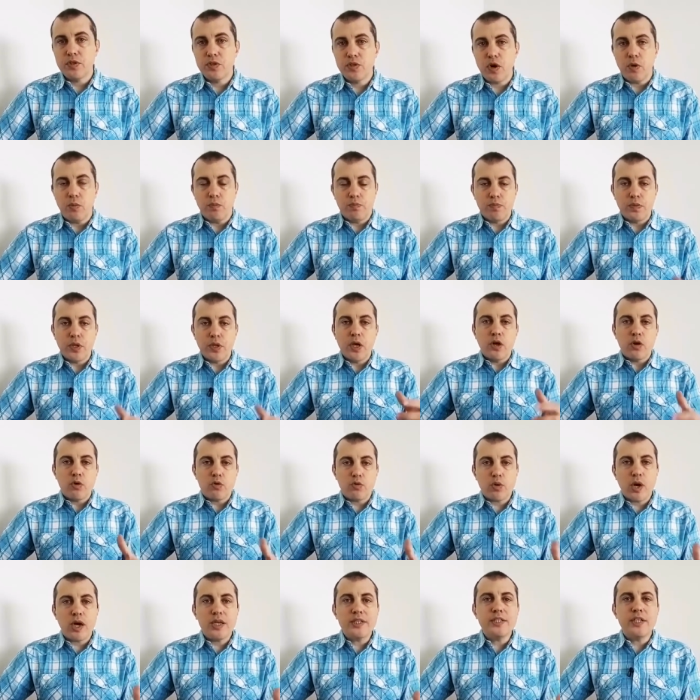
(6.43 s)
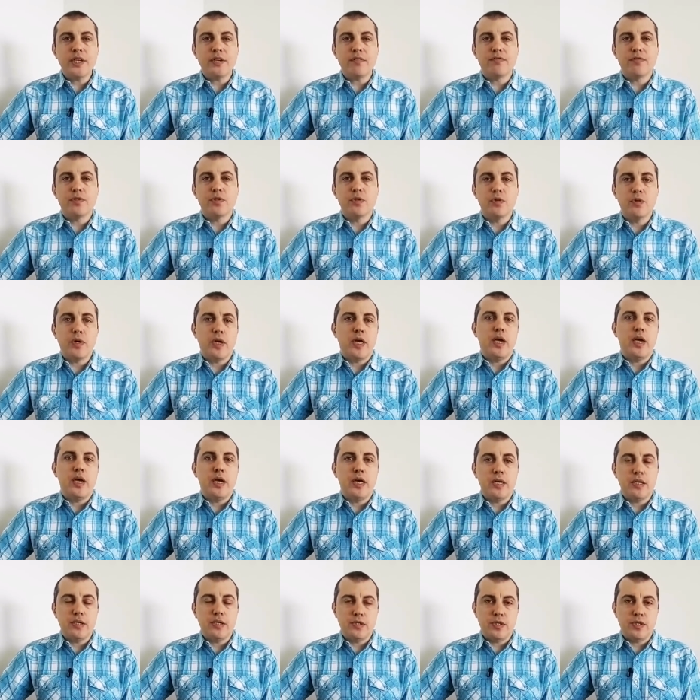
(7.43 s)
So, rendezvous
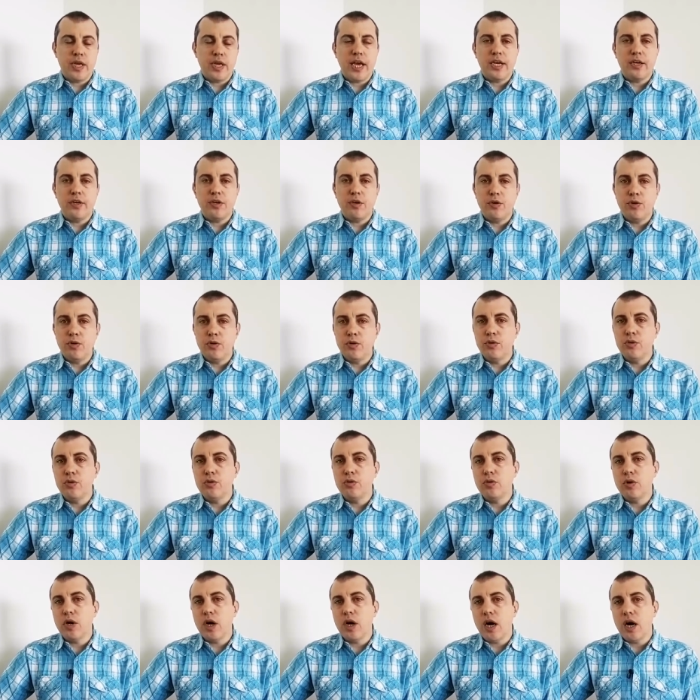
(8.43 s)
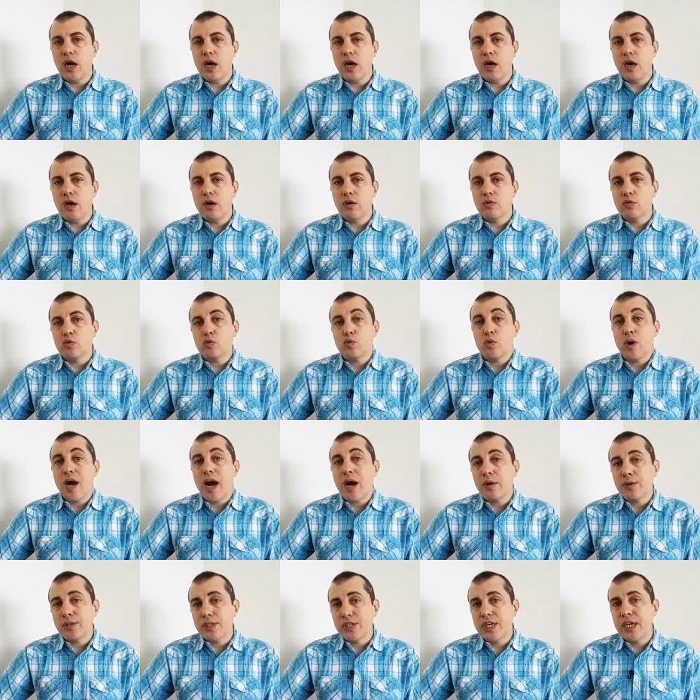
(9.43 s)
is a new uh,
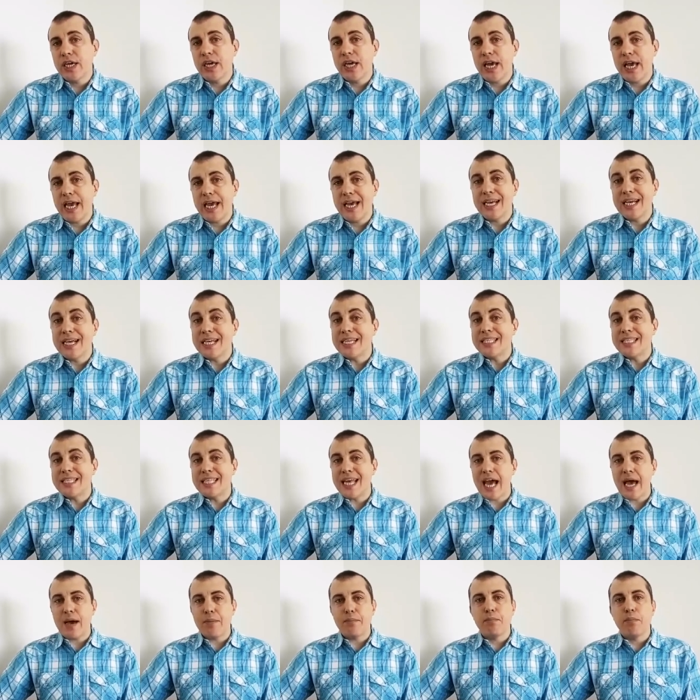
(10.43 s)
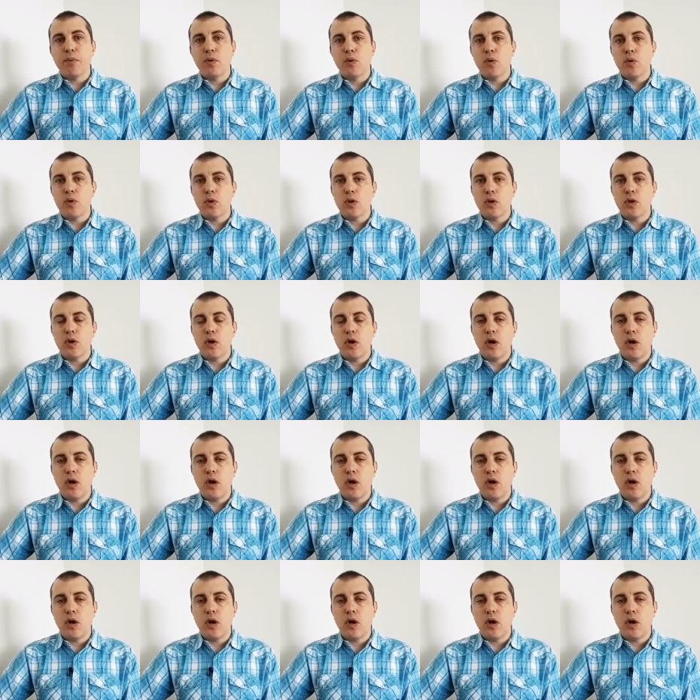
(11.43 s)
routing example,